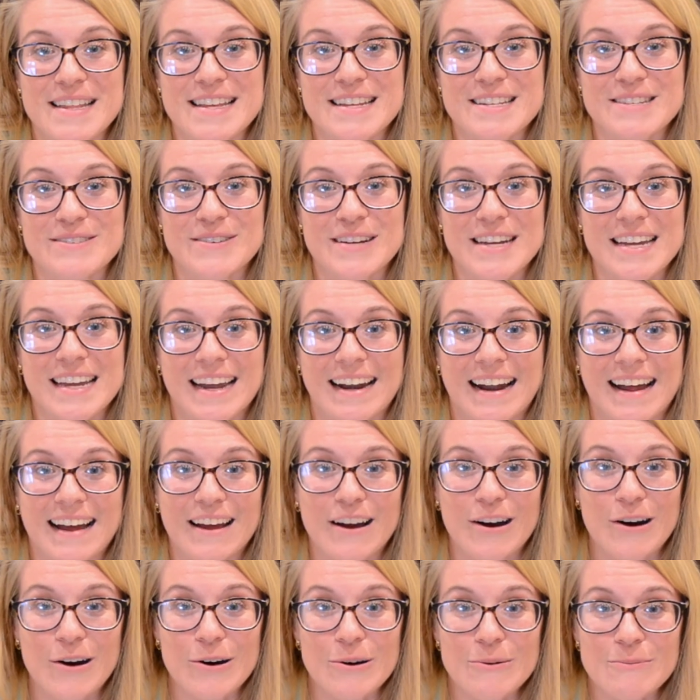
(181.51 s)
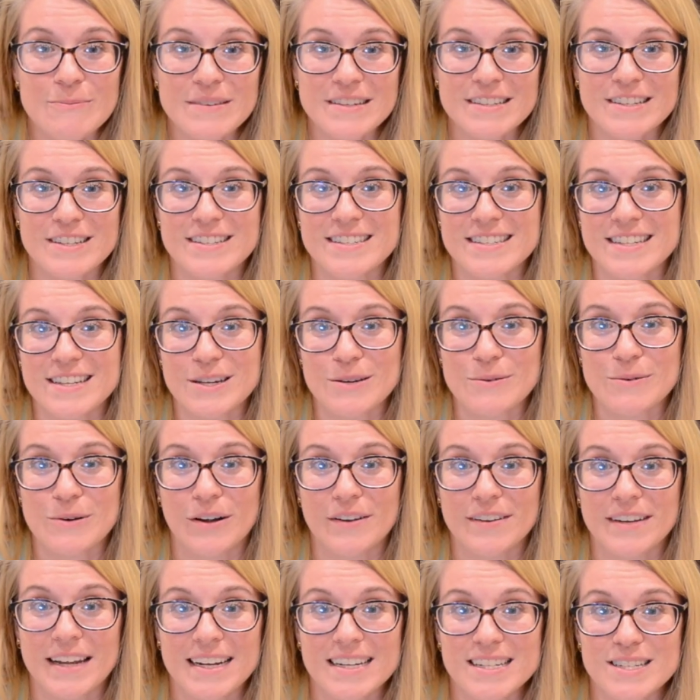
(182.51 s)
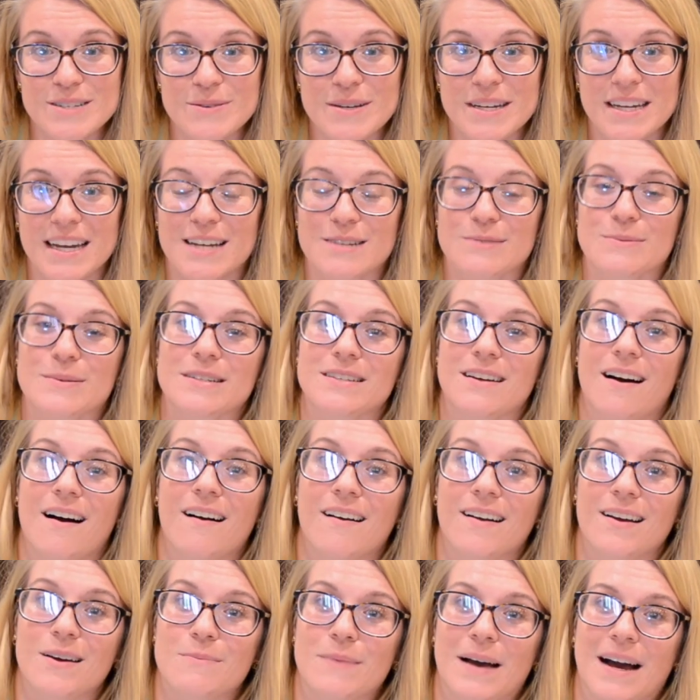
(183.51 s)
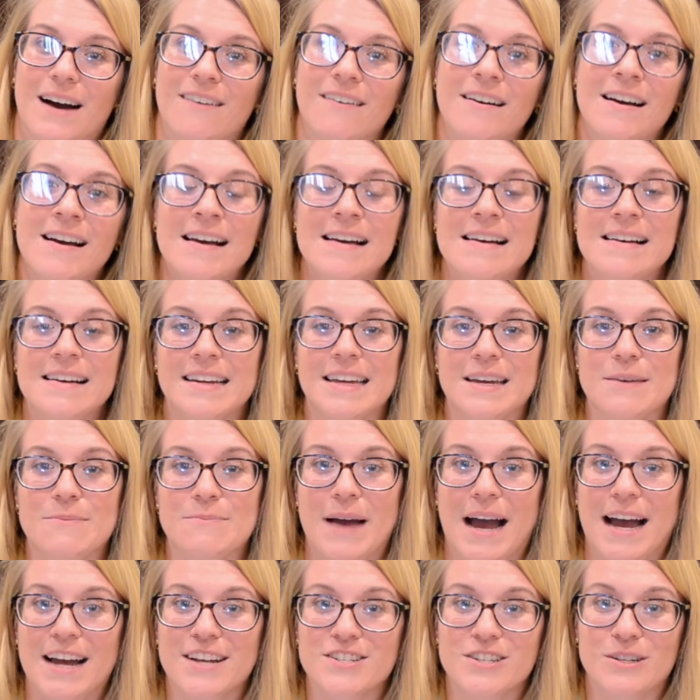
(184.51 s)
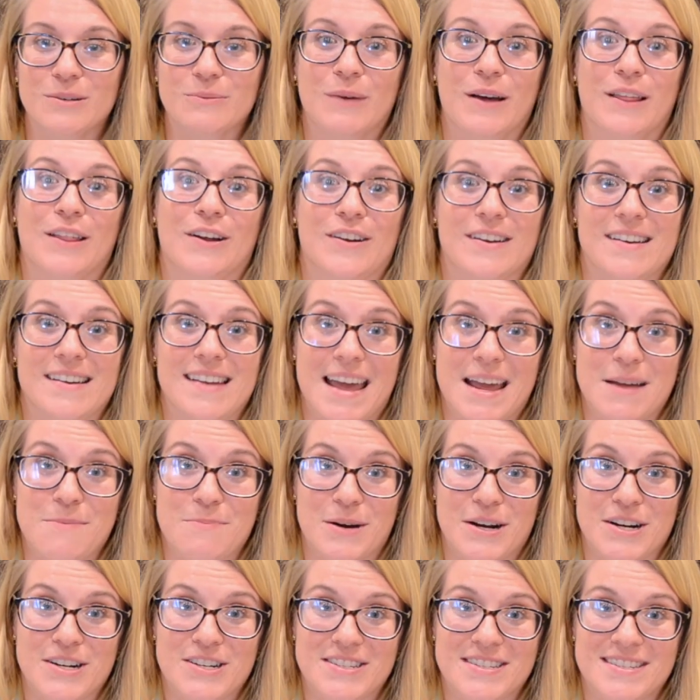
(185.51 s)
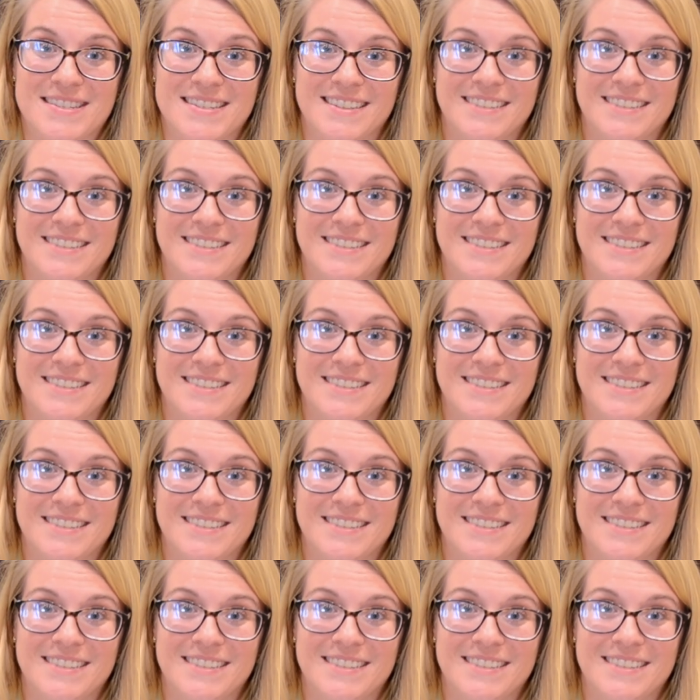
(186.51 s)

this week, and I hope to see you all next week as we talk about compassion with our neighbors.